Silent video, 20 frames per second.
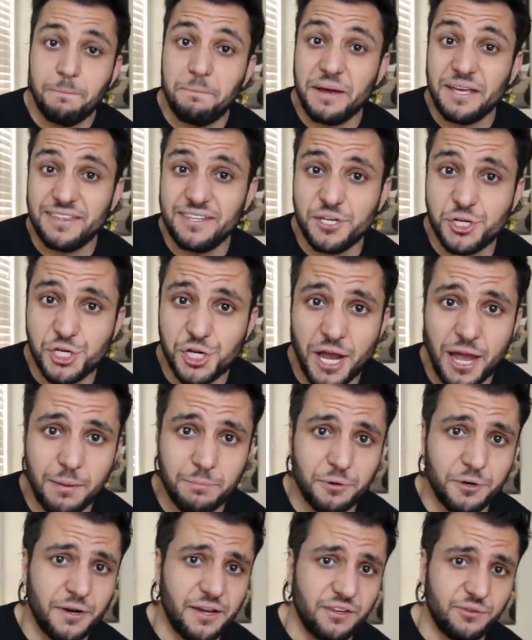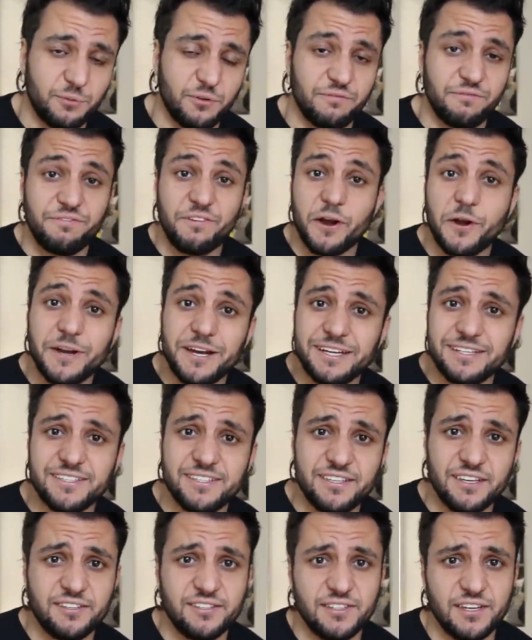Bethany Shadburn has been very
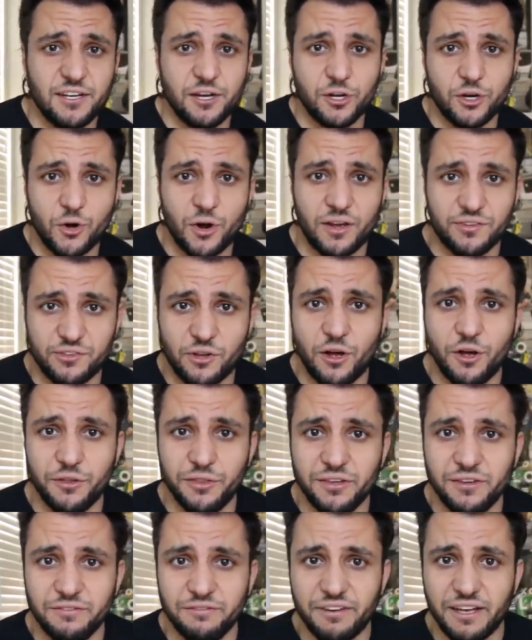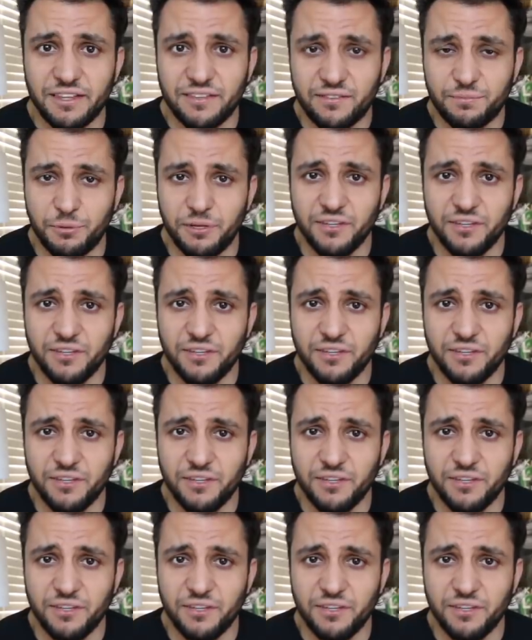consistent across all the events,